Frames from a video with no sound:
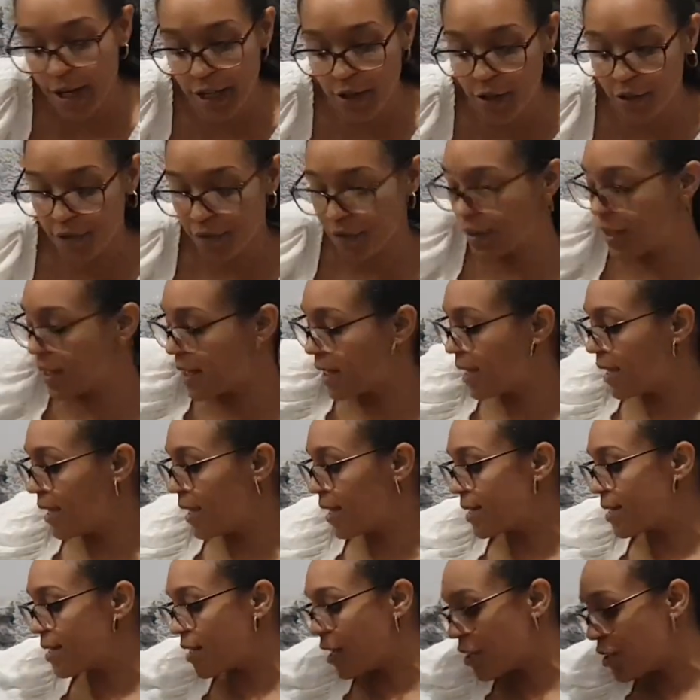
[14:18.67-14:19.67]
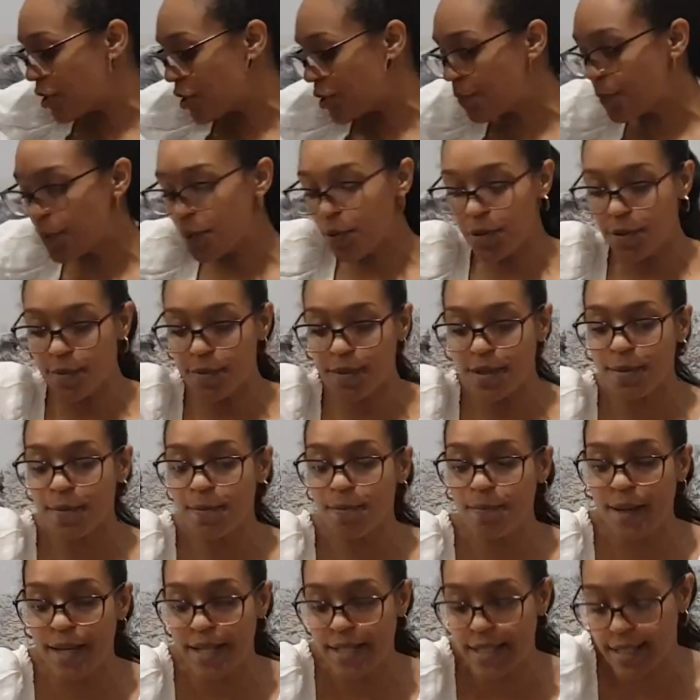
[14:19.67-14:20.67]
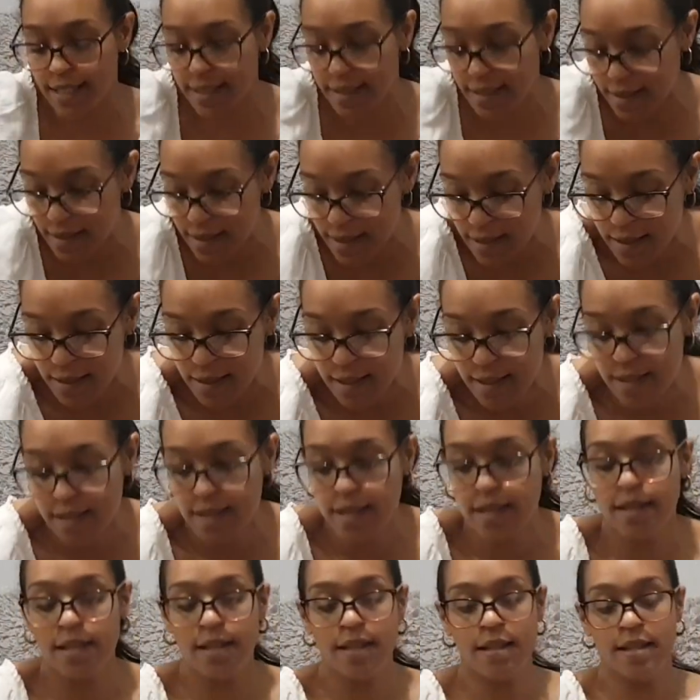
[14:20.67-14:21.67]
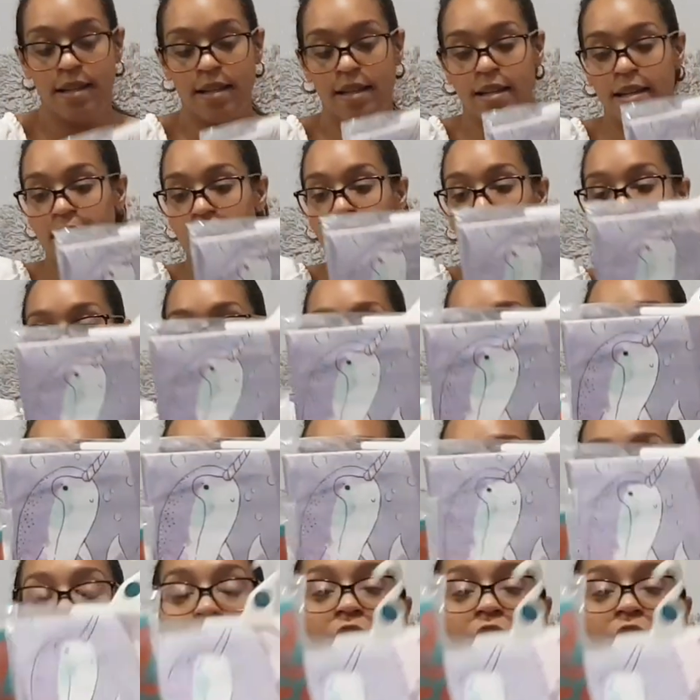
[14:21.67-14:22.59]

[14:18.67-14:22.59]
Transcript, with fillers: what I got for the kids. I just bought them some bedding uh,